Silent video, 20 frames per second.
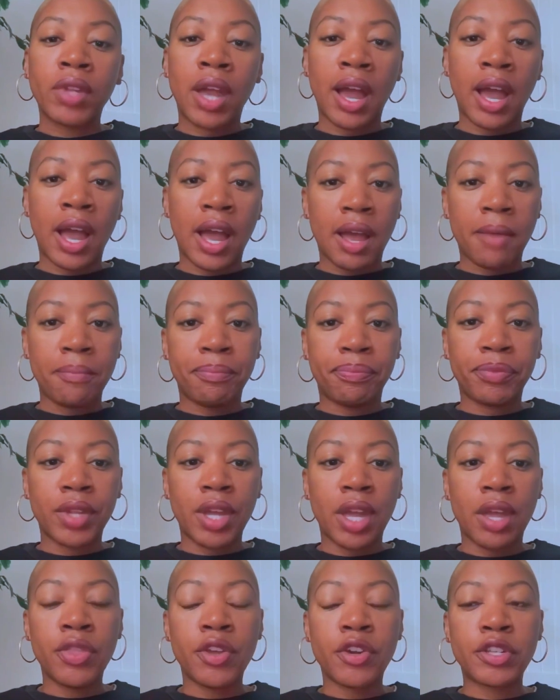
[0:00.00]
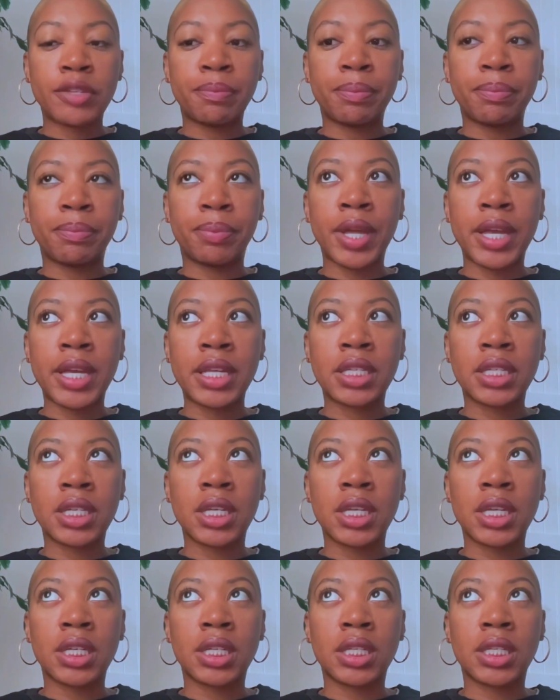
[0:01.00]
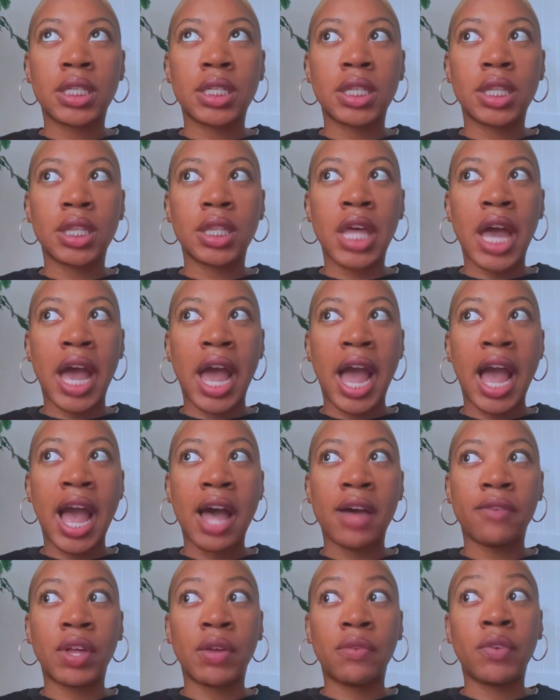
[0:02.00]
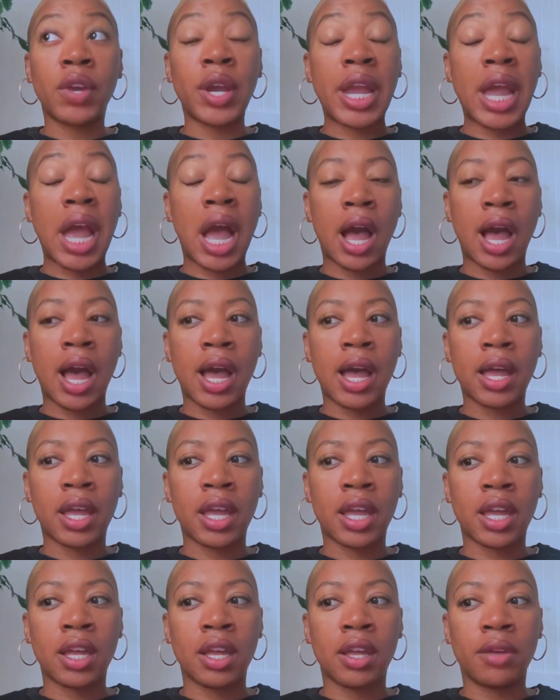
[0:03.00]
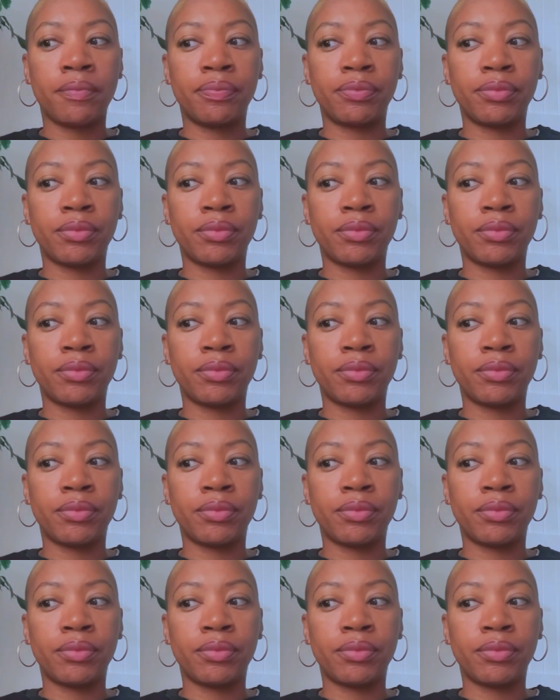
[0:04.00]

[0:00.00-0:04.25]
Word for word: Um, and there's places that have like very high